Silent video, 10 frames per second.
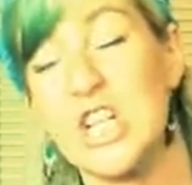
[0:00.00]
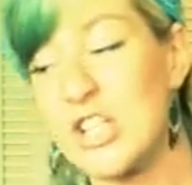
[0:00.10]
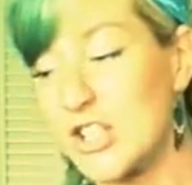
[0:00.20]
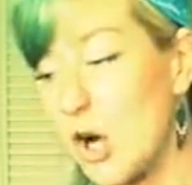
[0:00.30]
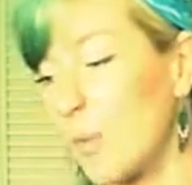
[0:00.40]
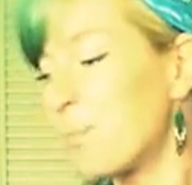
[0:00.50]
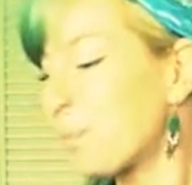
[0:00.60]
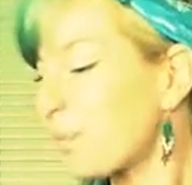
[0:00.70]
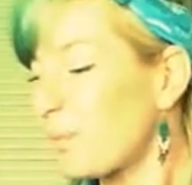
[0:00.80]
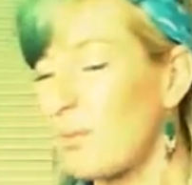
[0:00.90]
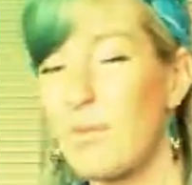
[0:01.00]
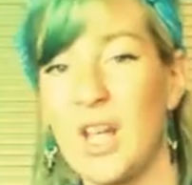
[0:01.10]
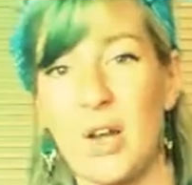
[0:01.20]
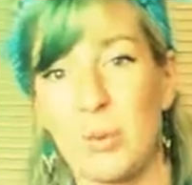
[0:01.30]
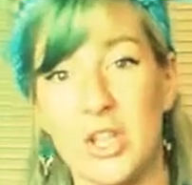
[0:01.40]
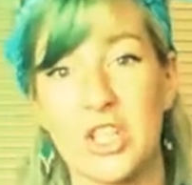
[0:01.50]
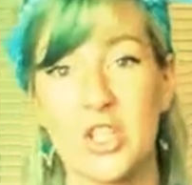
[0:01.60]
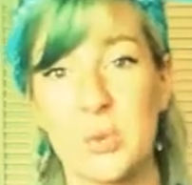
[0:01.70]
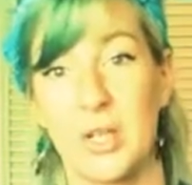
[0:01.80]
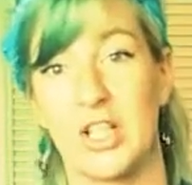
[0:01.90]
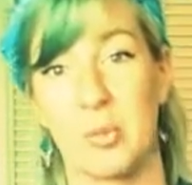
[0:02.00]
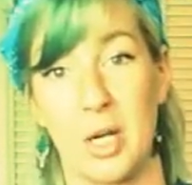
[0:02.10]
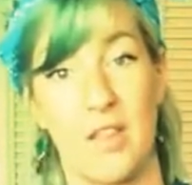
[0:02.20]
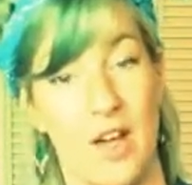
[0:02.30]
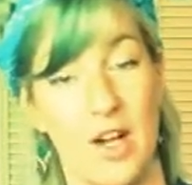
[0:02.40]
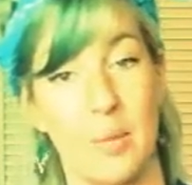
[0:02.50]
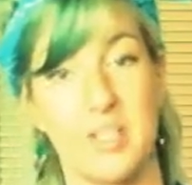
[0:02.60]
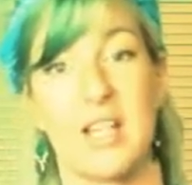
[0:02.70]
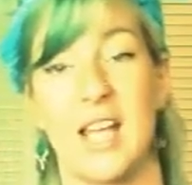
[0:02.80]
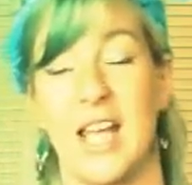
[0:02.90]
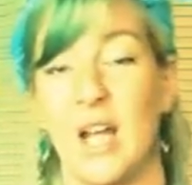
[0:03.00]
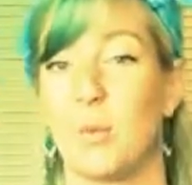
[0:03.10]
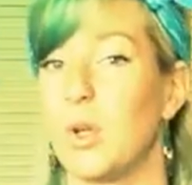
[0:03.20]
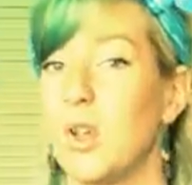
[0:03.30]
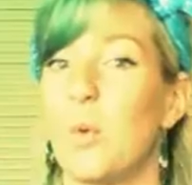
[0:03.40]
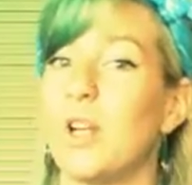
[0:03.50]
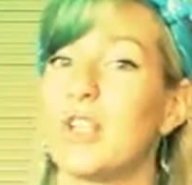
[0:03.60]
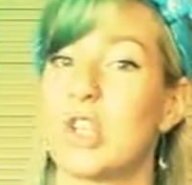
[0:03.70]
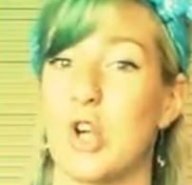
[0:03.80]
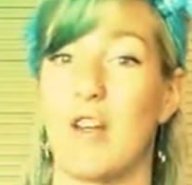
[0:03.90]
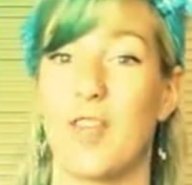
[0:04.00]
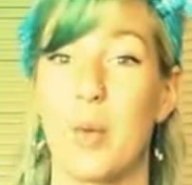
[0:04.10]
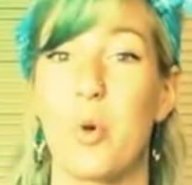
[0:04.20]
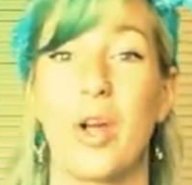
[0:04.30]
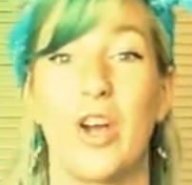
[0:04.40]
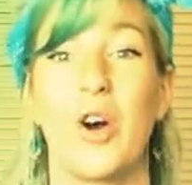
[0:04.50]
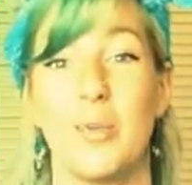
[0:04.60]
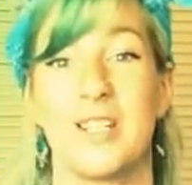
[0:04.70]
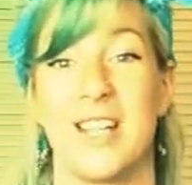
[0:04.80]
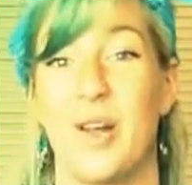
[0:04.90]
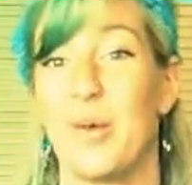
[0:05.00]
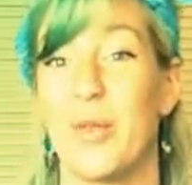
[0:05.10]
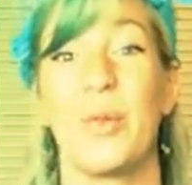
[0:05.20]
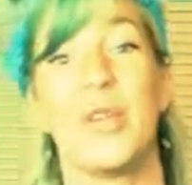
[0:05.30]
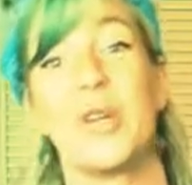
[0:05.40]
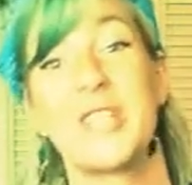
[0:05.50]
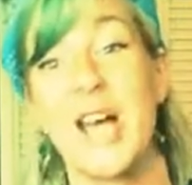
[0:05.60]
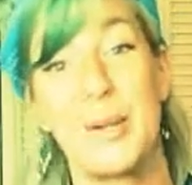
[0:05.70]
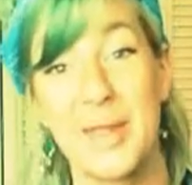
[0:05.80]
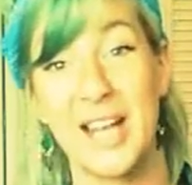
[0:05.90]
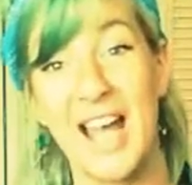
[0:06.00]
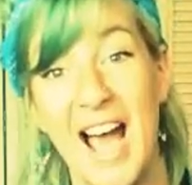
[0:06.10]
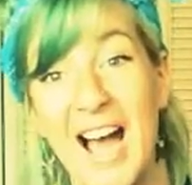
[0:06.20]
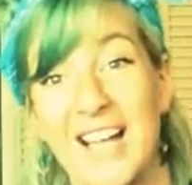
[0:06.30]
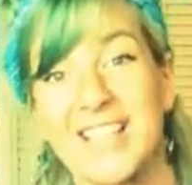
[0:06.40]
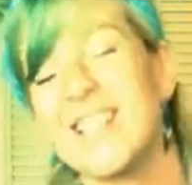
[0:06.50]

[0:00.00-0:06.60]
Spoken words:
So I really just wanted to bring that up today. I really wanted to drive that point home today with the little time that I had